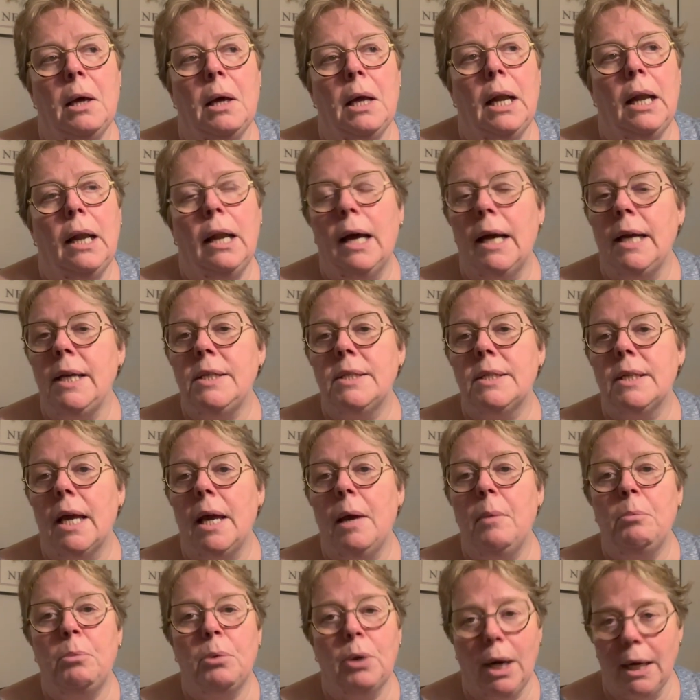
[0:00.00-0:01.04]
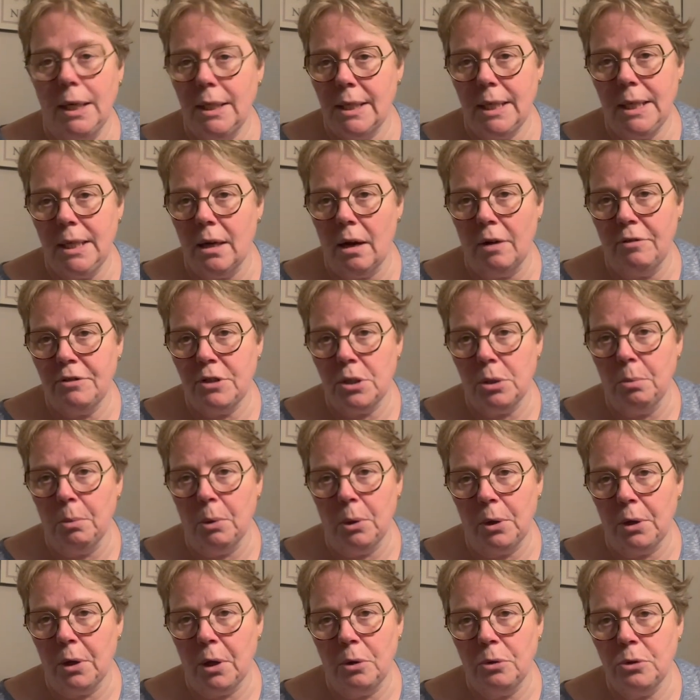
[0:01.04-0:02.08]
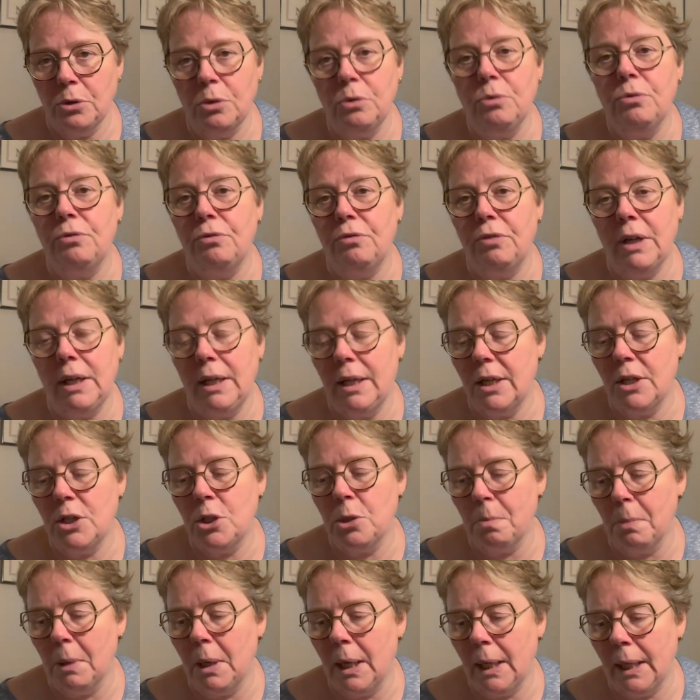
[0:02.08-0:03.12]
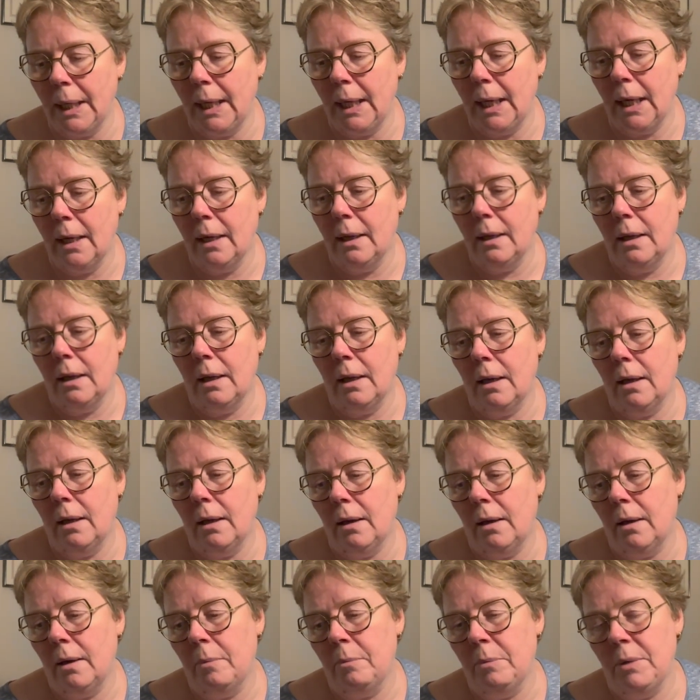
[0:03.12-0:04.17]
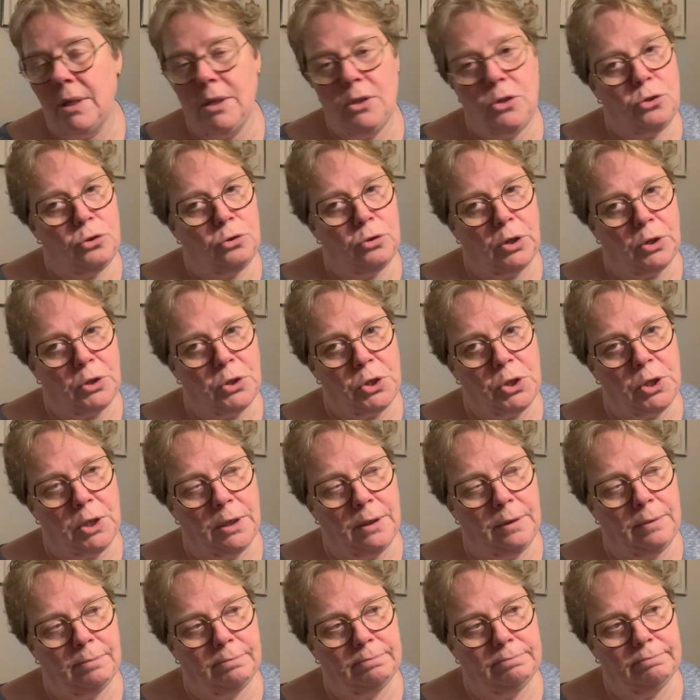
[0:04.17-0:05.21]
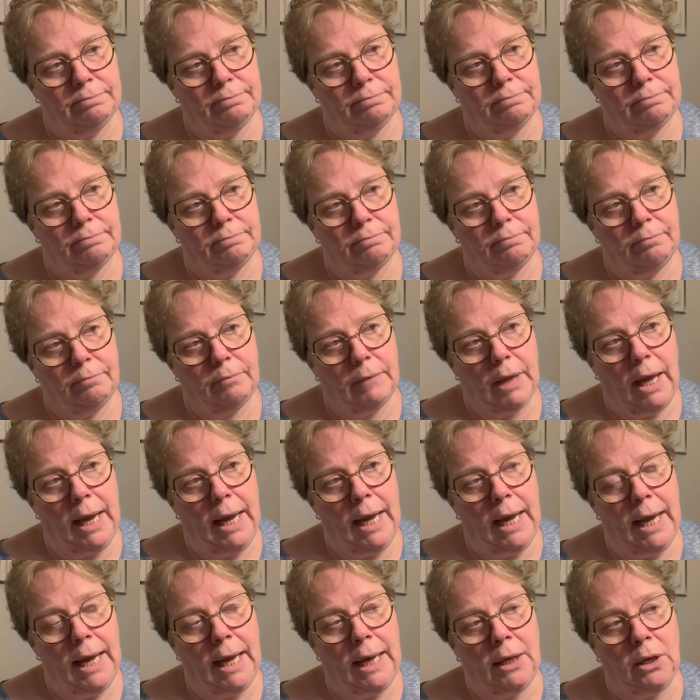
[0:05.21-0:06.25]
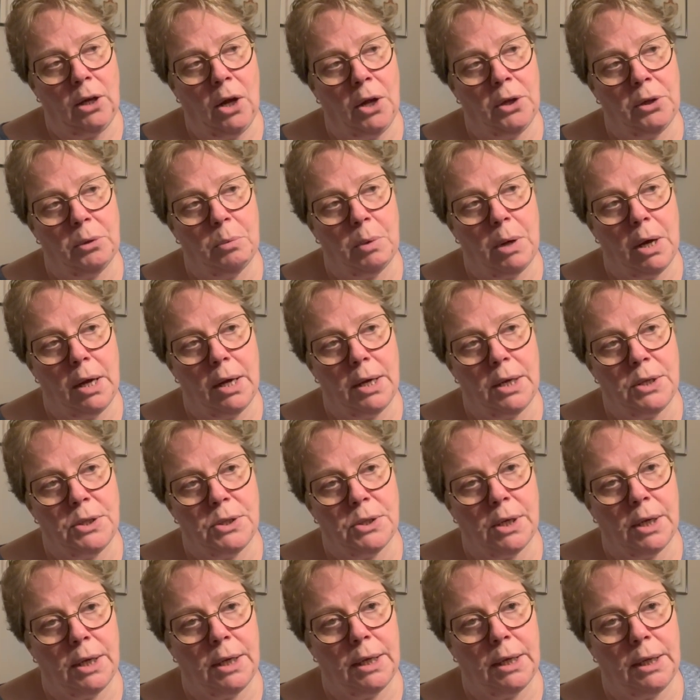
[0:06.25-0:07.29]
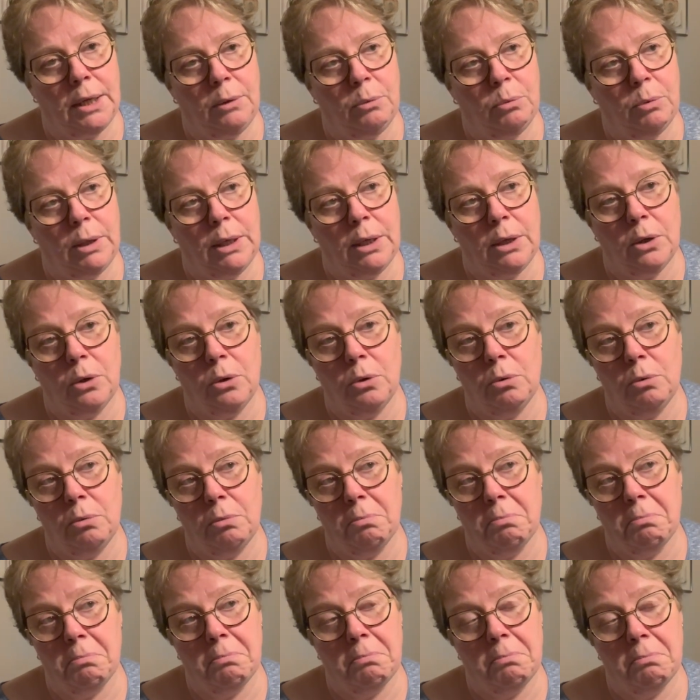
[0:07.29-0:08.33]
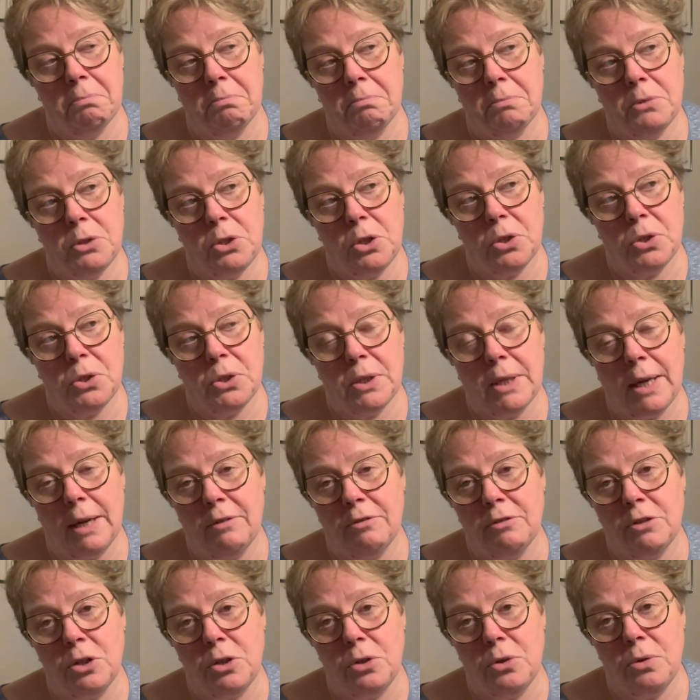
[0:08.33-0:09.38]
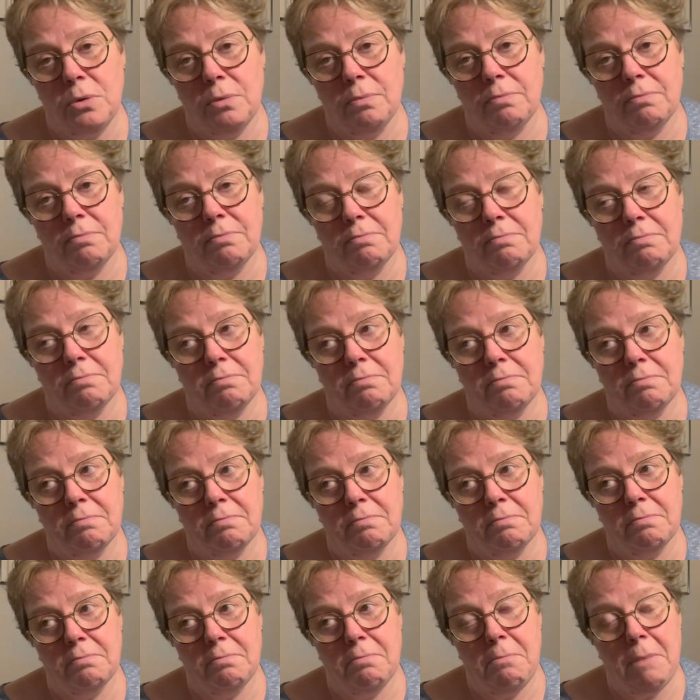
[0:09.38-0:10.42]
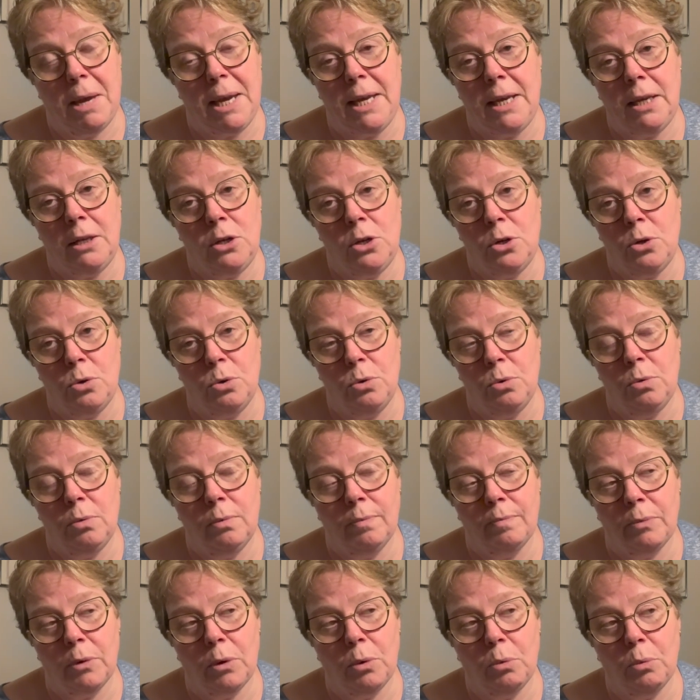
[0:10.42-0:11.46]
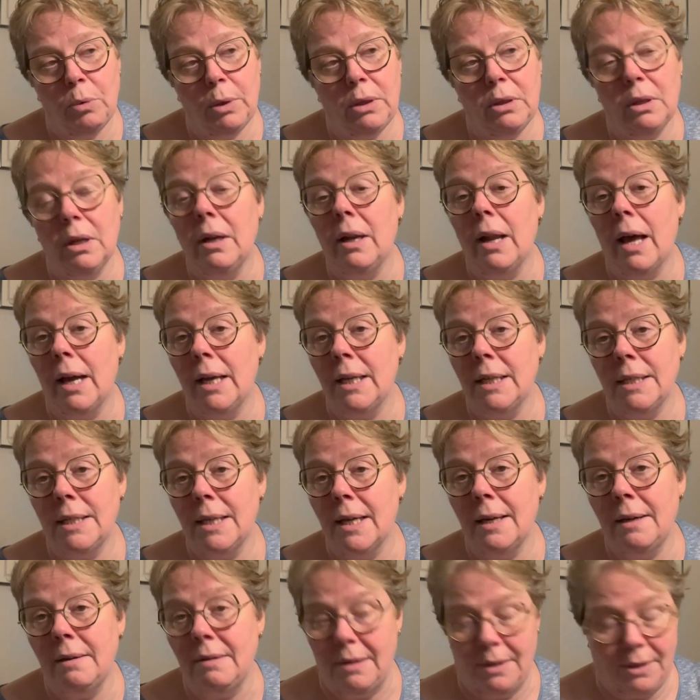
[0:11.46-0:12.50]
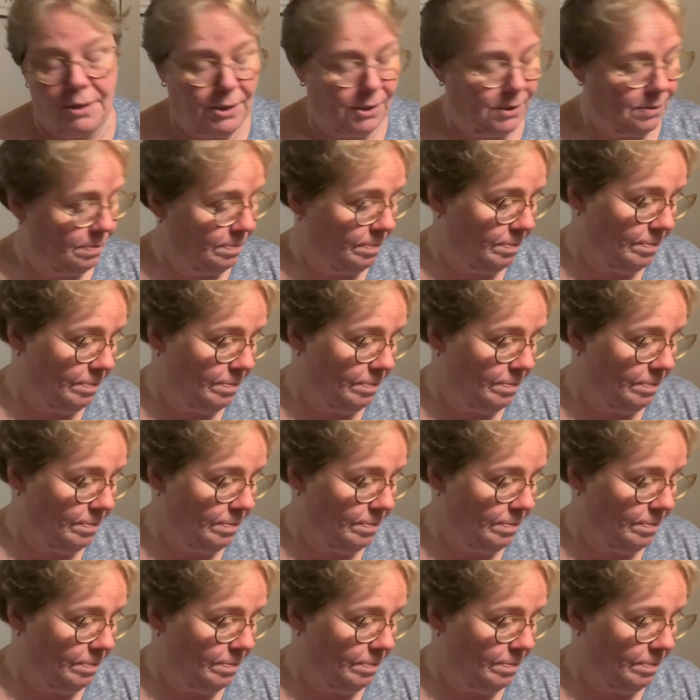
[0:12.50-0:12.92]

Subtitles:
light and bright enough tomorrow to finish my instruction. And otherwise, I will just have to make do with the light there is.